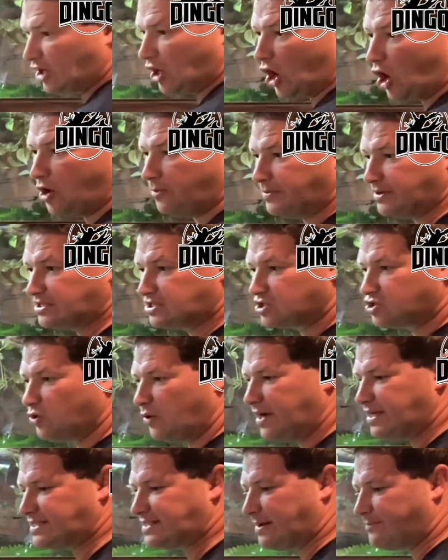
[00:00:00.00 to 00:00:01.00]
cobras is
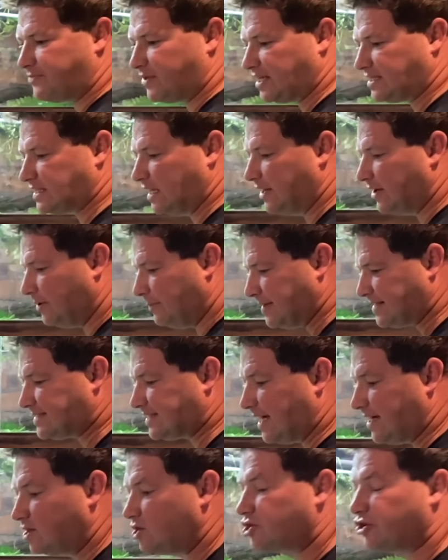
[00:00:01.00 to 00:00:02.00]
always something that's a little bit
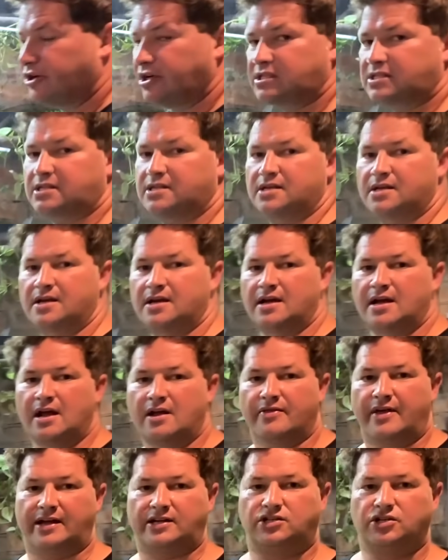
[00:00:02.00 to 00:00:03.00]
dangerous.
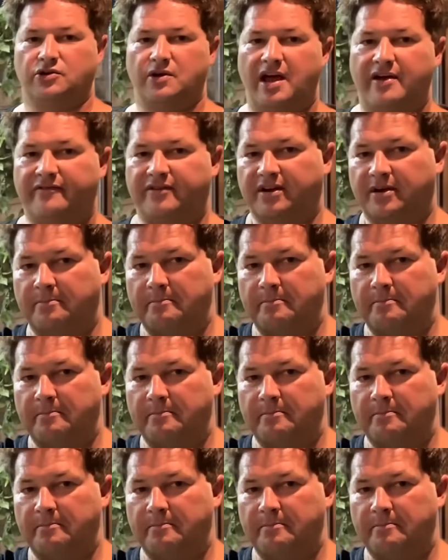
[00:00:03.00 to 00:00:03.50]
They do have an